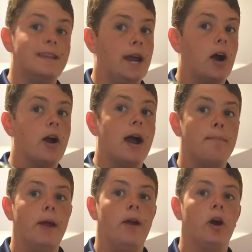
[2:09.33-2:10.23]
And they are. I
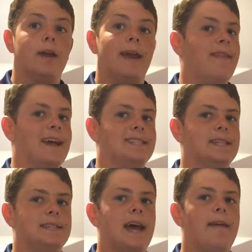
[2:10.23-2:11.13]
play hook, and that's
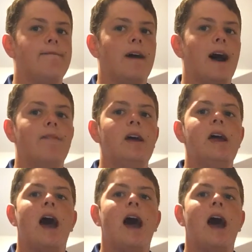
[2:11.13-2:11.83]
in the Type 5.